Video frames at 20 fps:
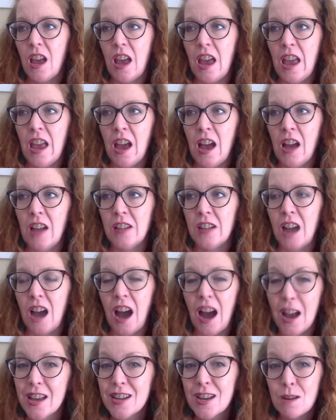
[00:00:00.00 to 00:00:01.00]
And
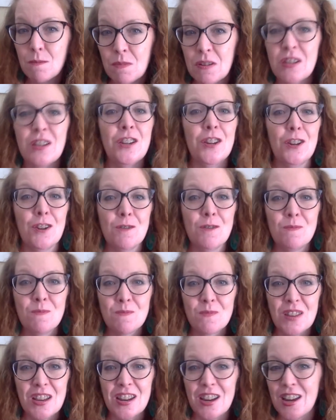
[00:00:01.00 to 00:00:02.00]
I come in here
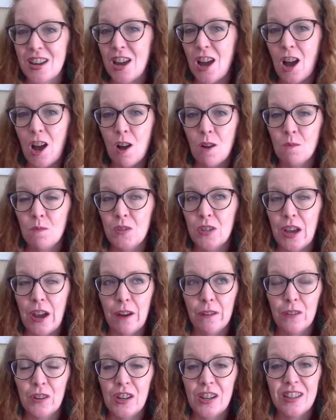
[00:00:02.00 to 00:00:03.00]
and I come to
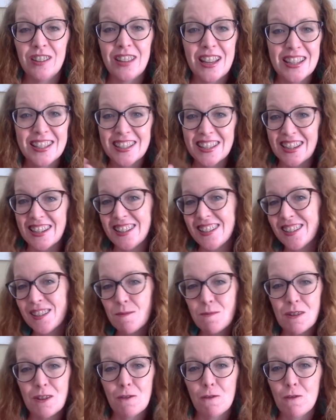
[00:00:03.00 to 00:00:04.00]
every lesson,
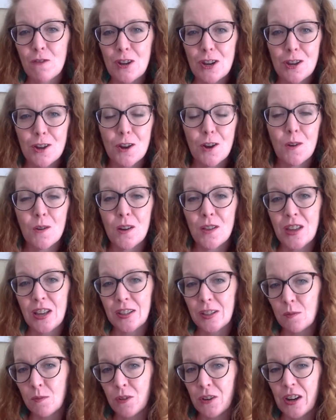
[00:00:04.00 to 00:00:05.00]
be it a video or things
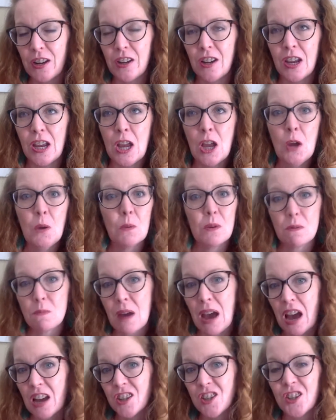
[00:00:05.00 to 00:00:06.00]
I'm creating, with
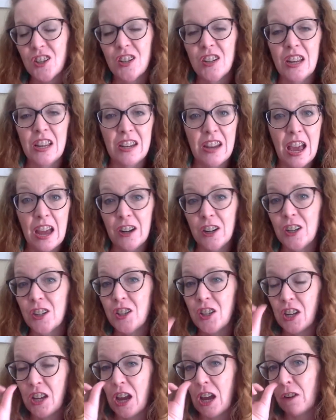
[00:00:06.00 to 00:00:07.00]
passion and
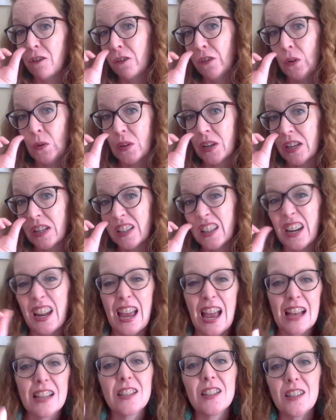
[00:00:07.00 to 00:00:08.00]
energy and focus. And I
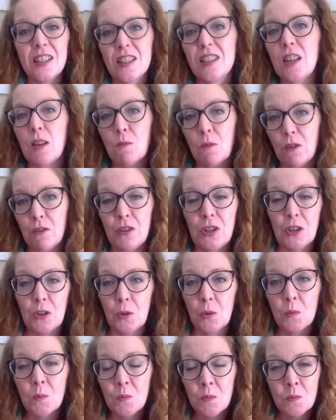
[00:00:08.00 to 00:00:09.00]
ask the same of
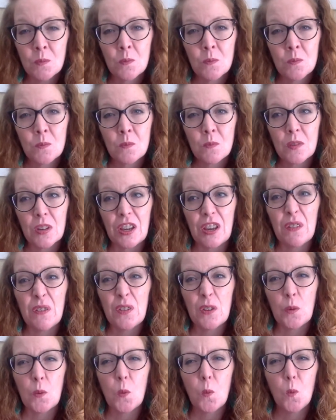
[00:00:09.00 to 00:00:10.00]
you. If
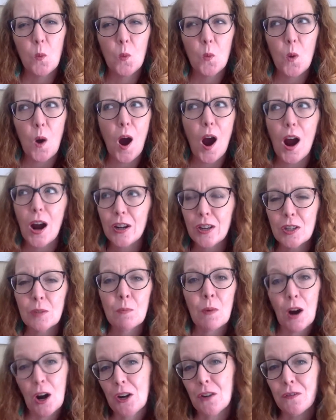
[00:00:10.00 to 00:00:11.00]
the hardest
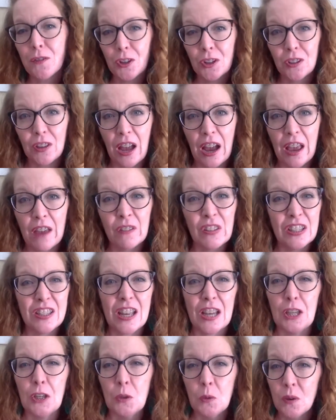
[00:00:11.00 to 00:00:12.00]
part of your life is
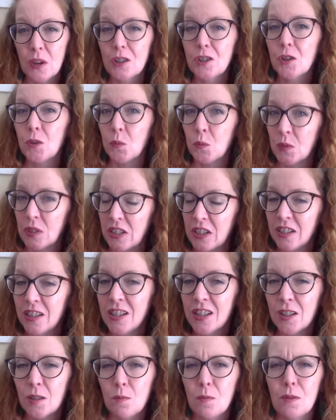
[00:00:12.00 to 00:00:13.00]
that you get to
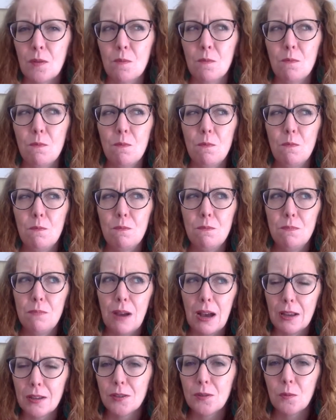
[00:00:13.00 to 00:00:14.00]
read some of the
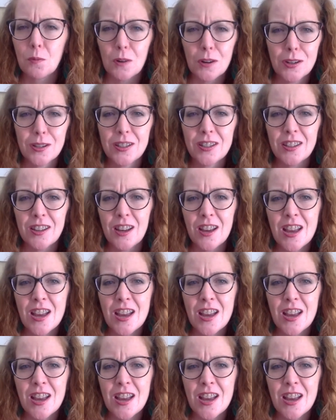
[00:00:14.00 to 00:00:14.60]
best works